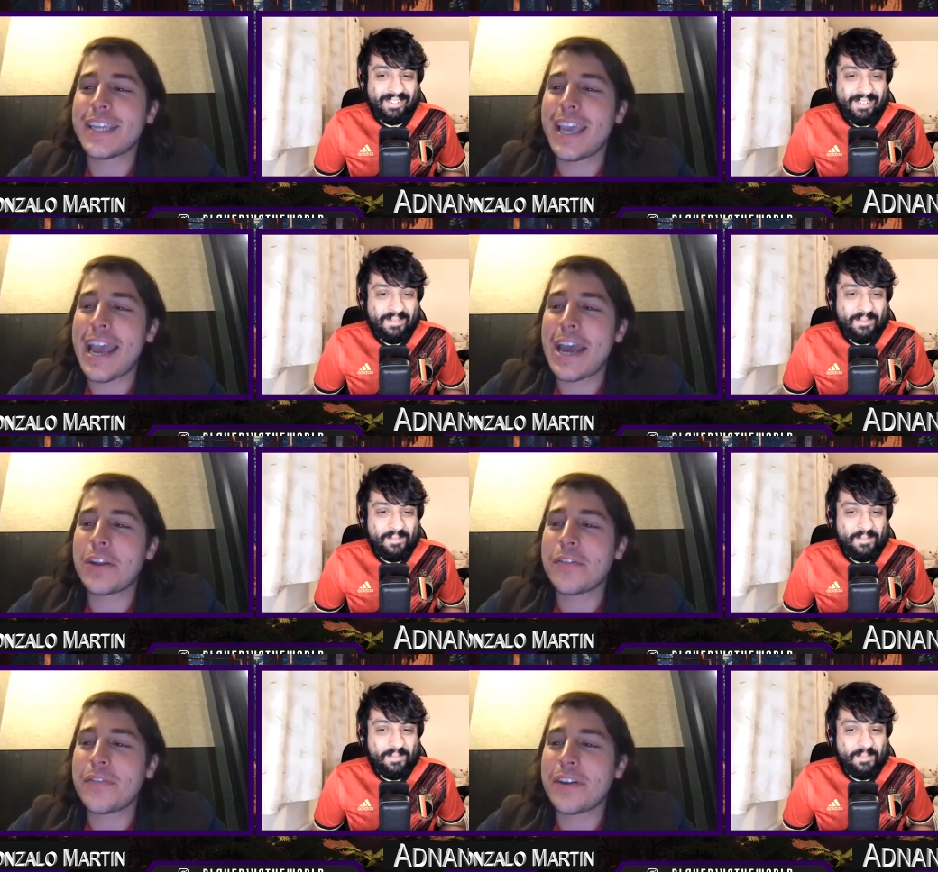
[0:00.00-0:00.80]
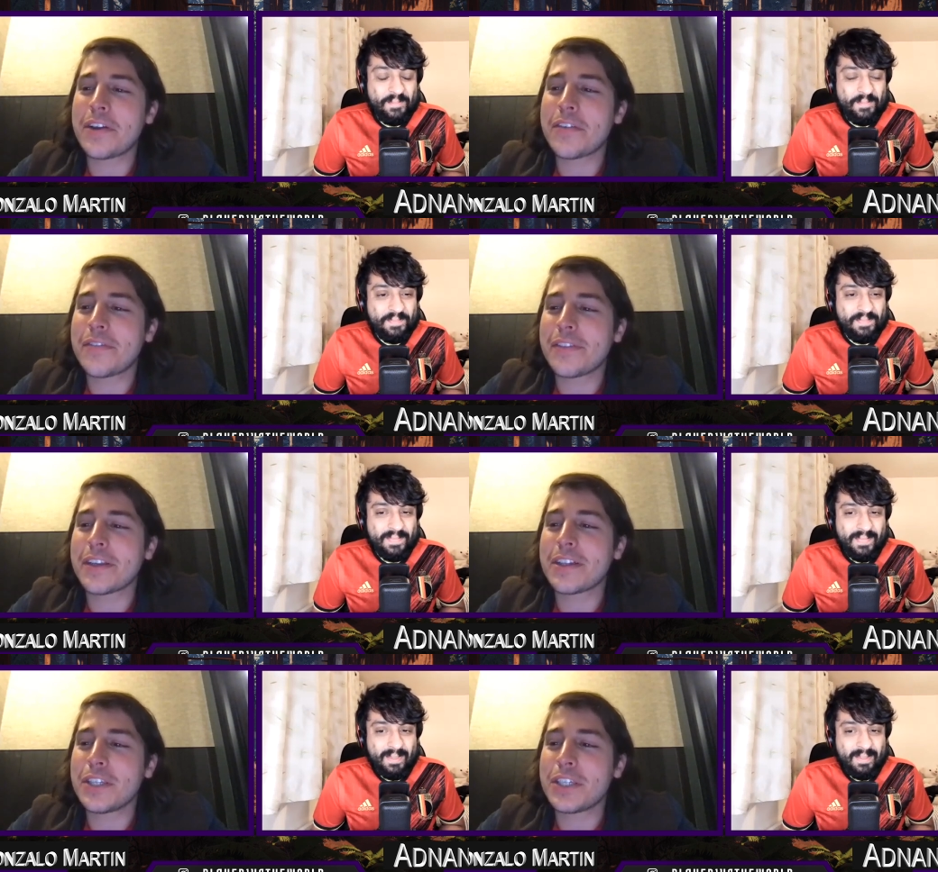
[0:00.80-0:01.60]
Speaker 1: out of, of the
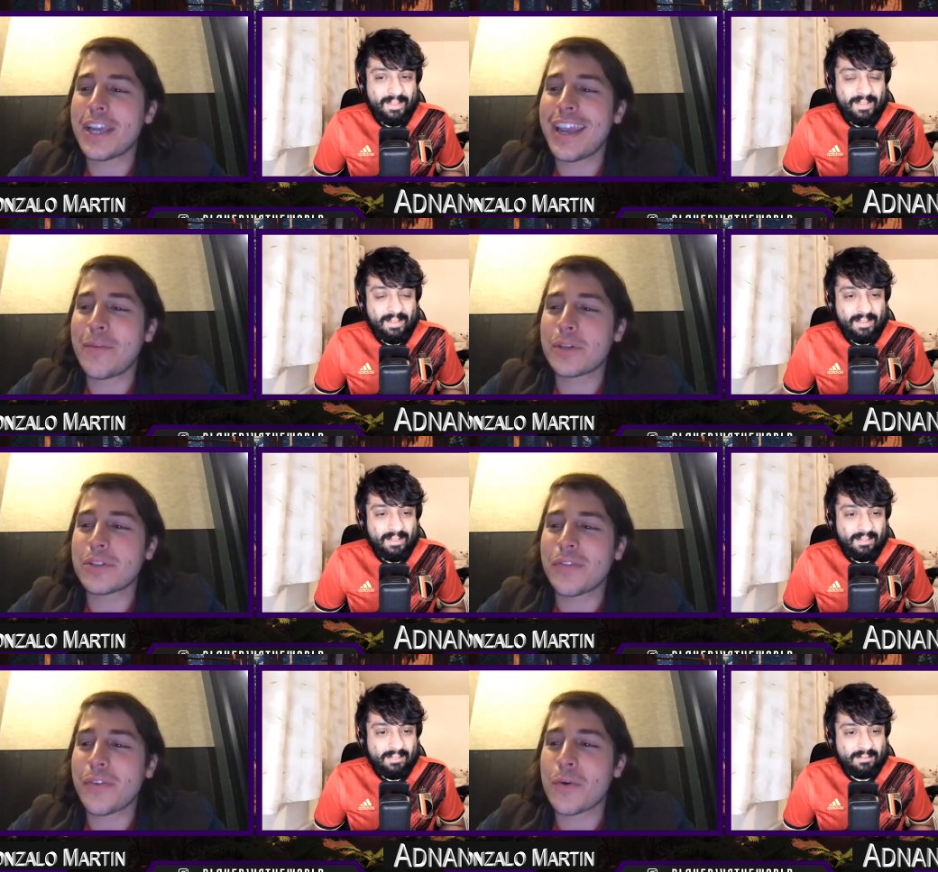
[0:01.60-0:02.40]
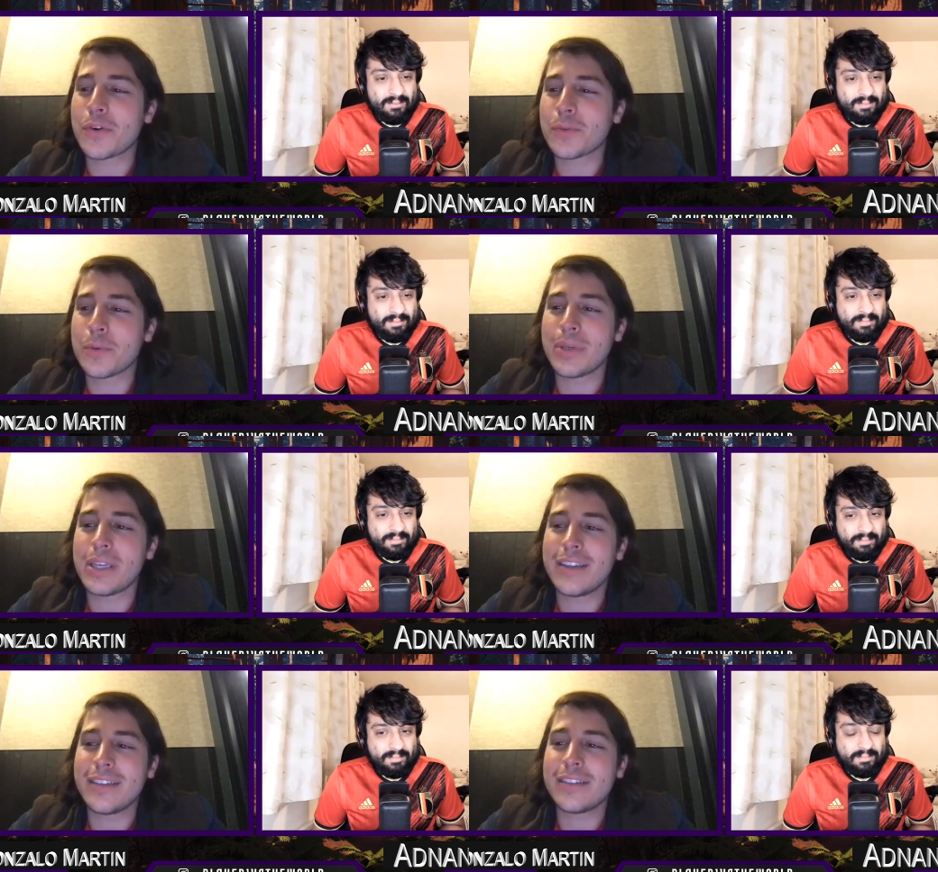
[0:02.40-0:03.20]
cliche, which of course would
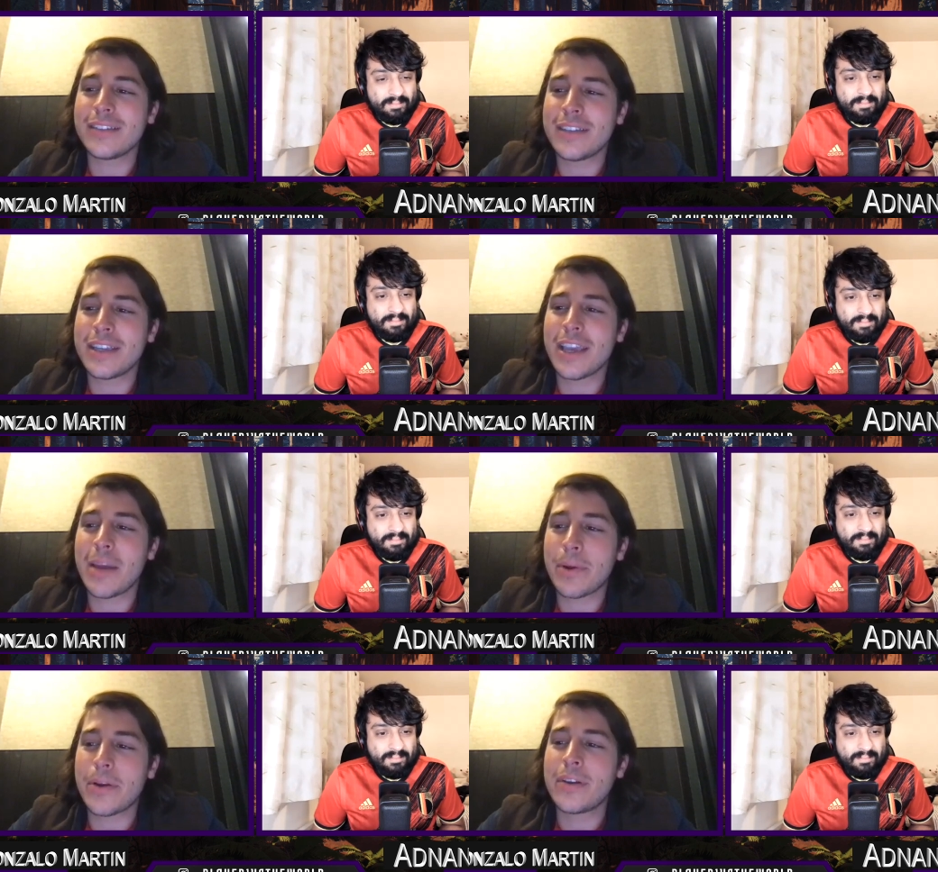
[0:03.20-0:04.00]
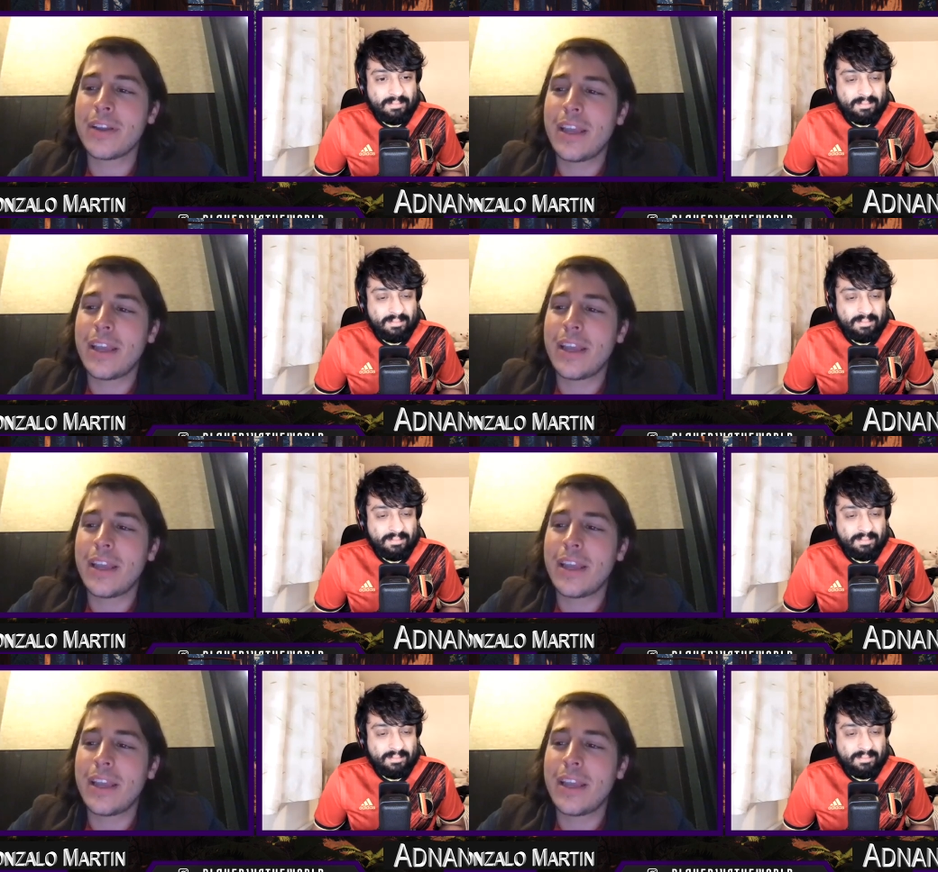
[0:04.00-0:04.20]
be DiCaprio,